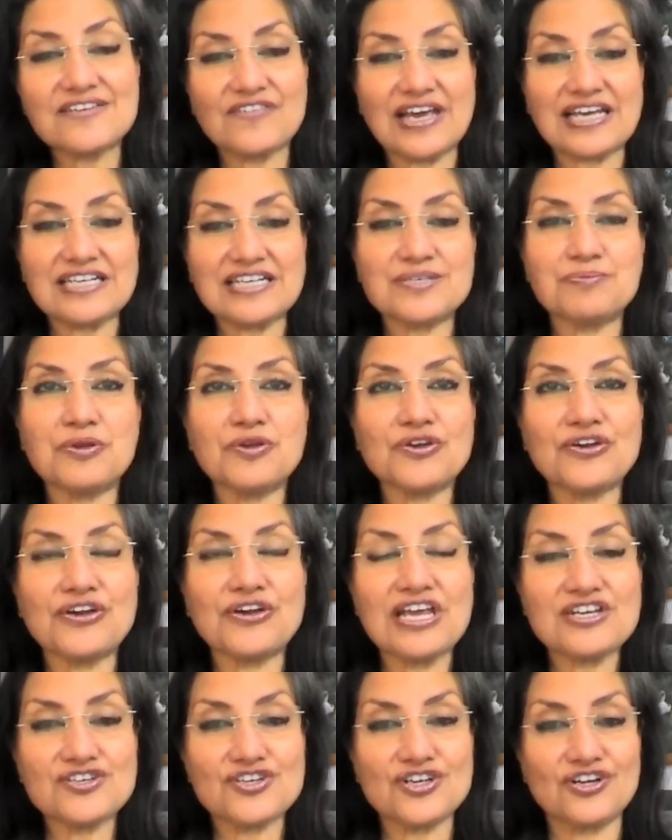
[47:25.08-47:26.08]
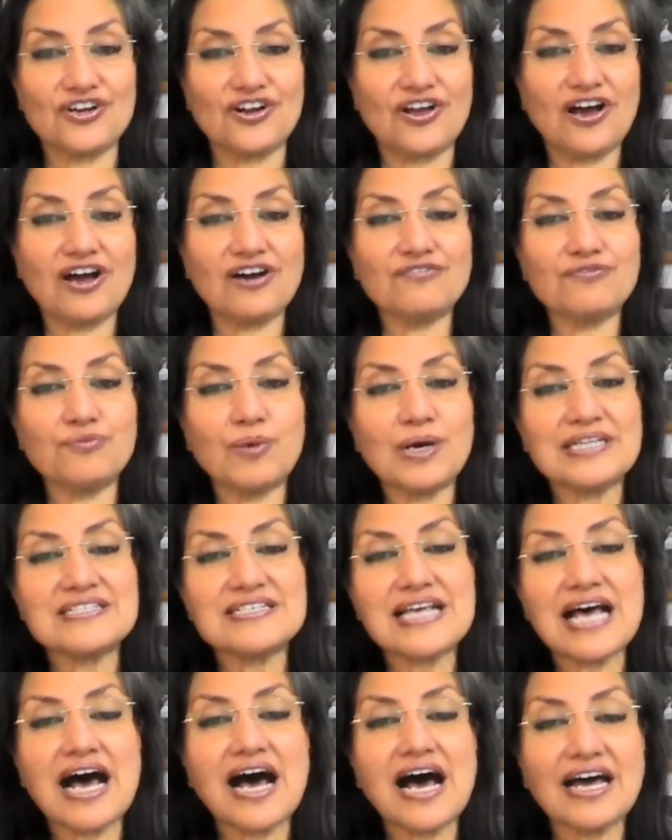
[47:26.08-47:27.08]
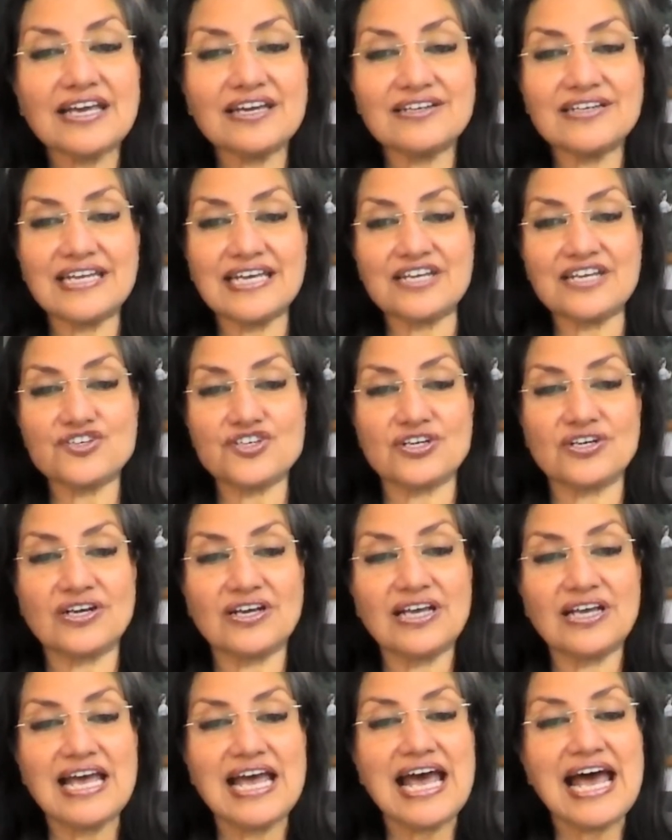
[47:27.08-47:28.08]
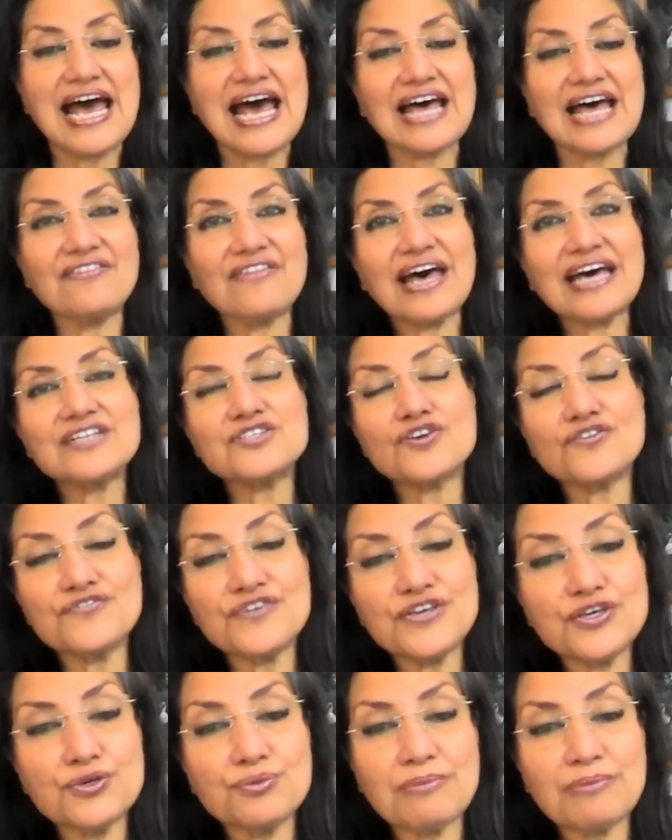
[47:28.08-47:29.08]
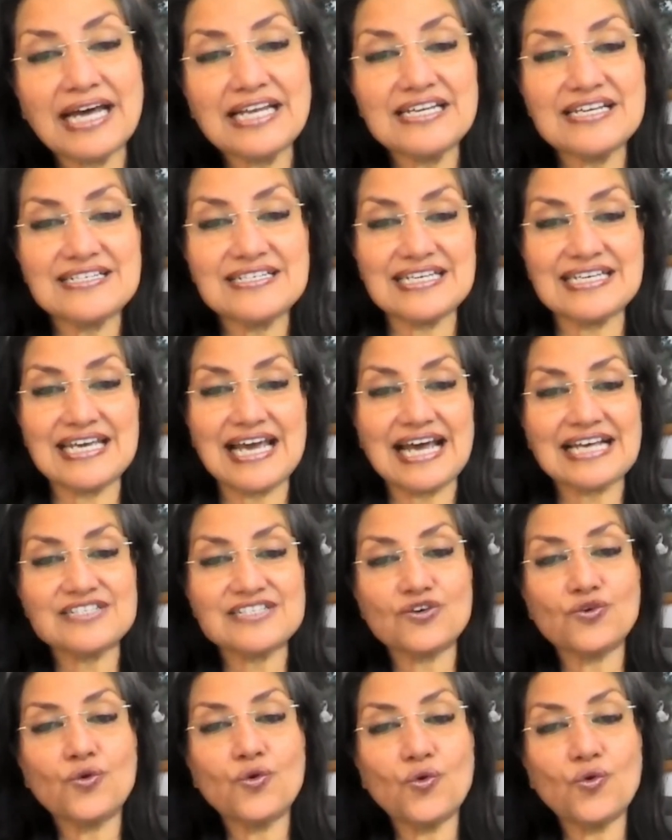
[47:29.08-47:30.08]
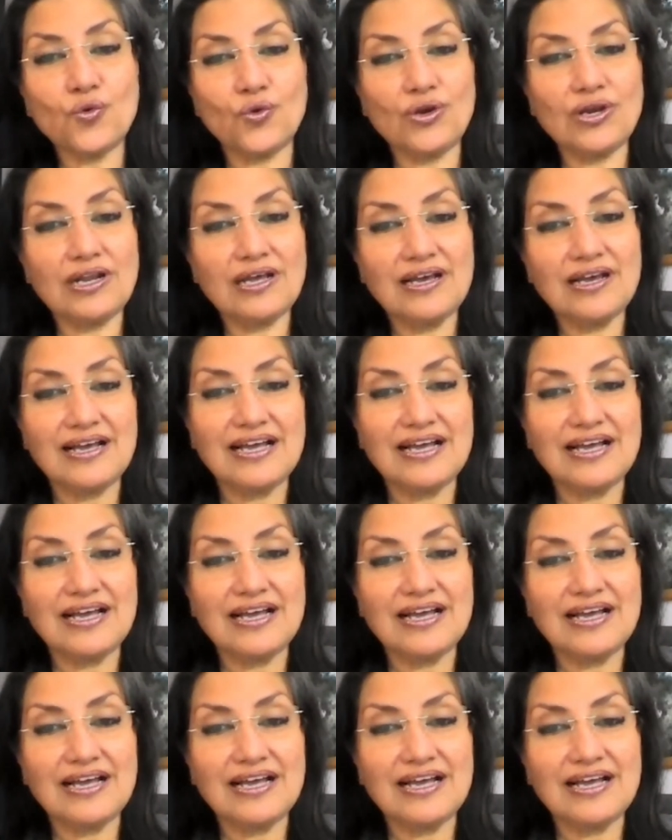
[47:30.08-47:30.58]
exploration of one's higher nature and that of humanity as a whole